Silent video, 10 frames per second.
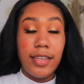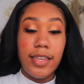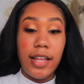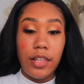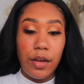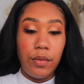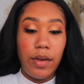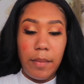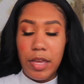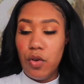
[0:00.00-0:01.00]
yellow,
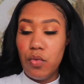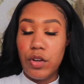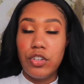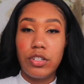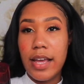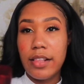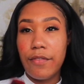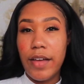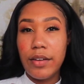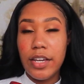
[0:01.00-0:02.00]
I mean orange. Okay, the
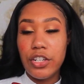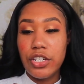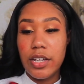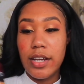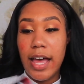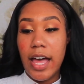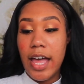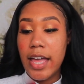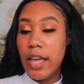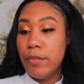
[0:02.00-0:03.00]
foundation I
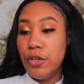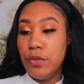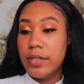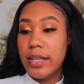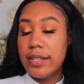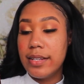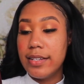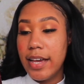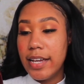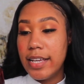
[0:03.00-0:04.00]
am using
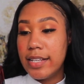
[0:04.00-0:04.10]
today